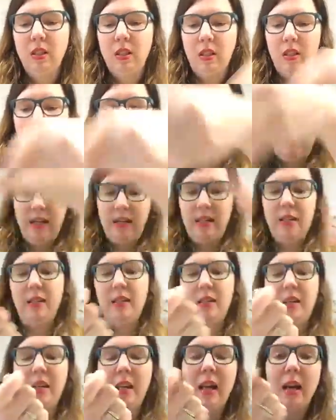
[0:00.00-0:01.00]
All right,
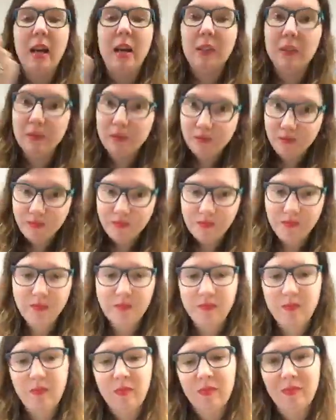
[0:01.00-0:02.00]
now,
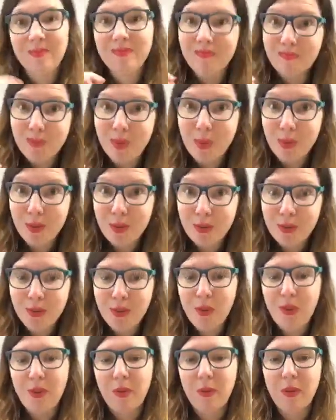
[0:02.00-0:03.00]
moment of
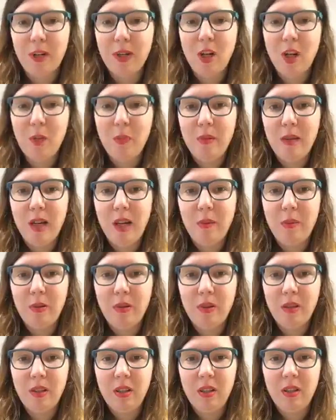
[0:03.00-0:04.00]
truth, we're gonna open up
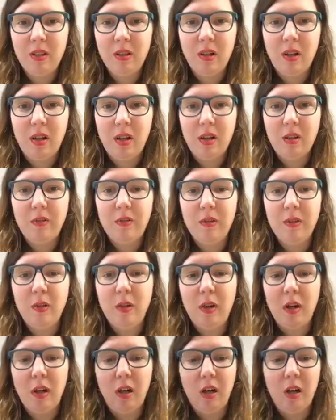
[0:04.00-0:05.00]
all
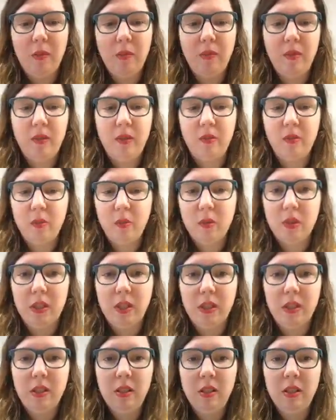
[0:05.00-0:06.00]
four arms. There's
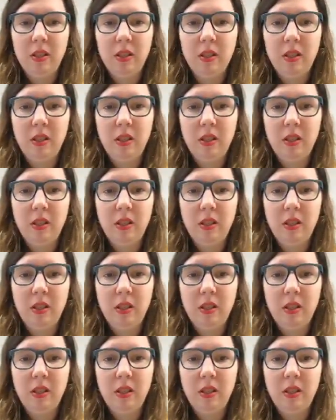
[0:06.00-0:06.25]
one,